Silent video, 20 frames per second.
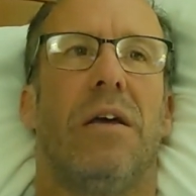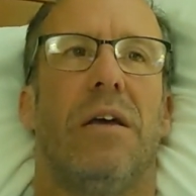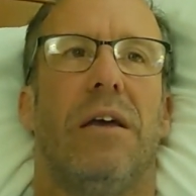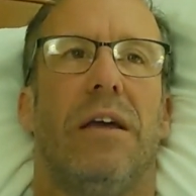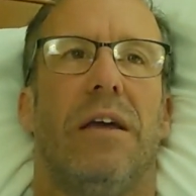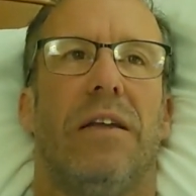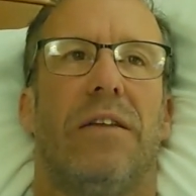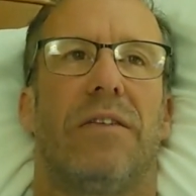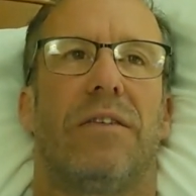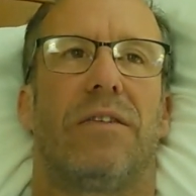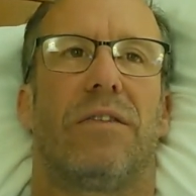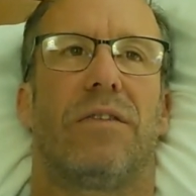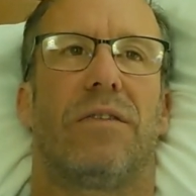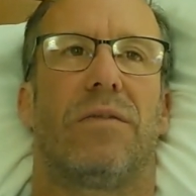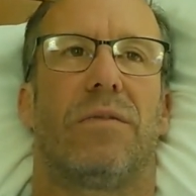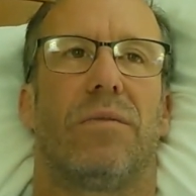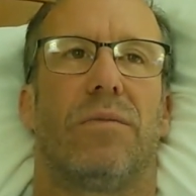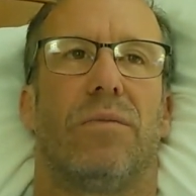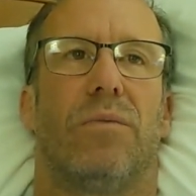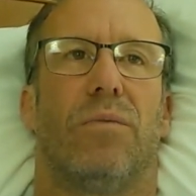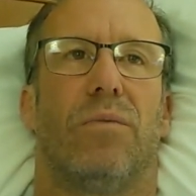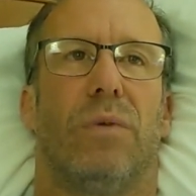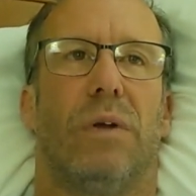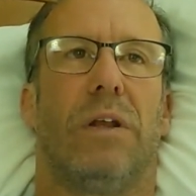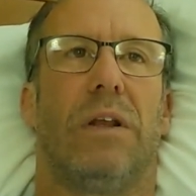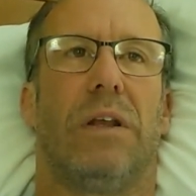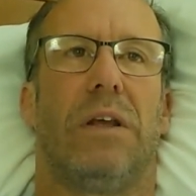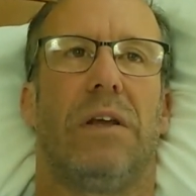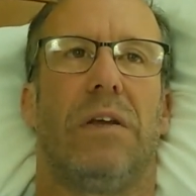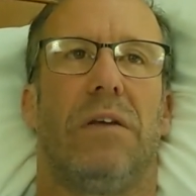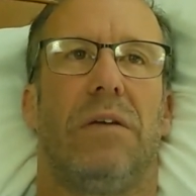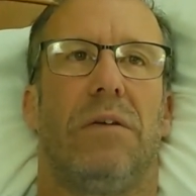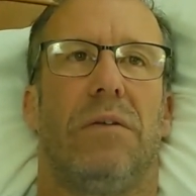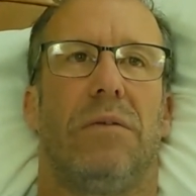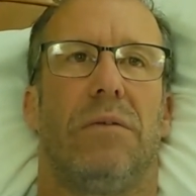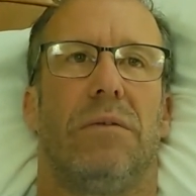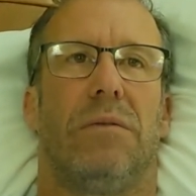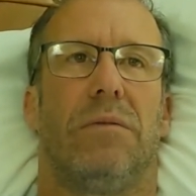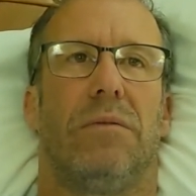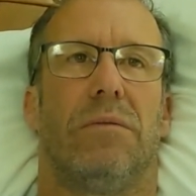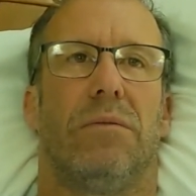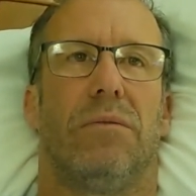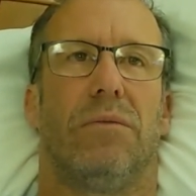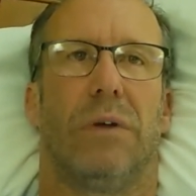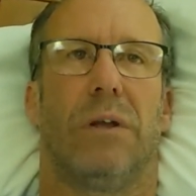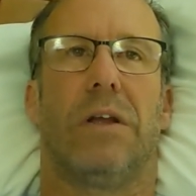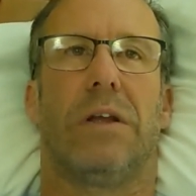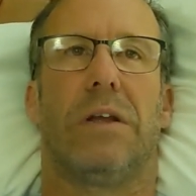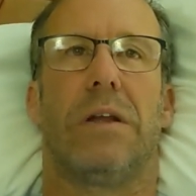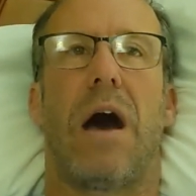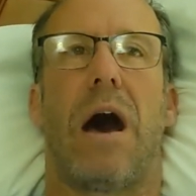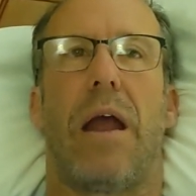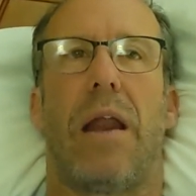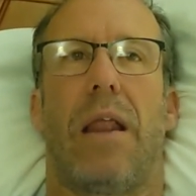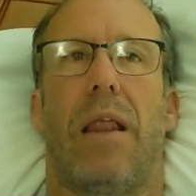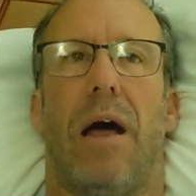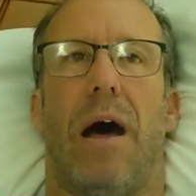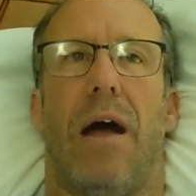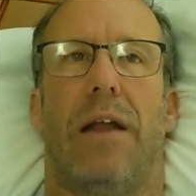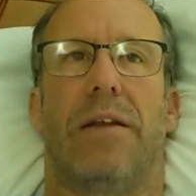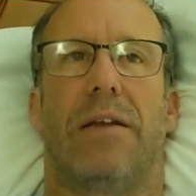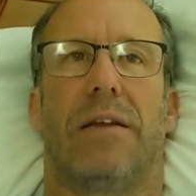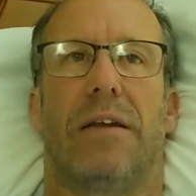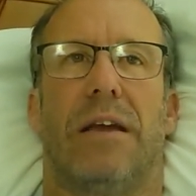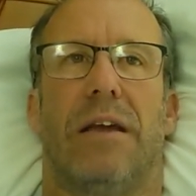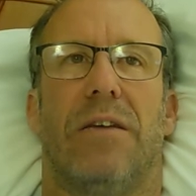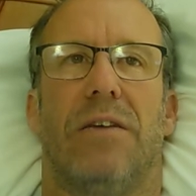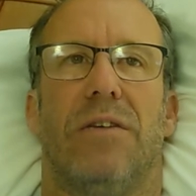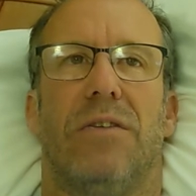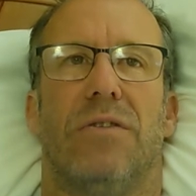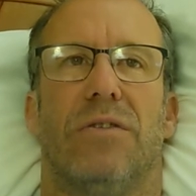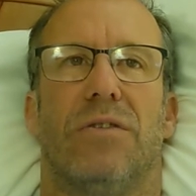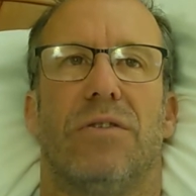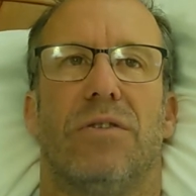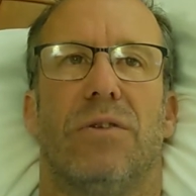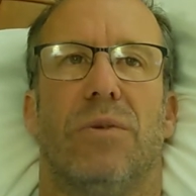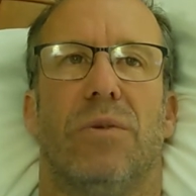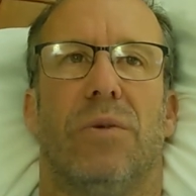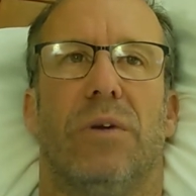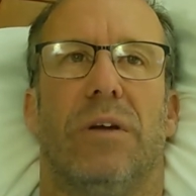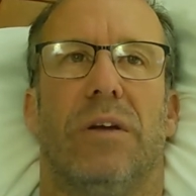It's really not a lot to get used to.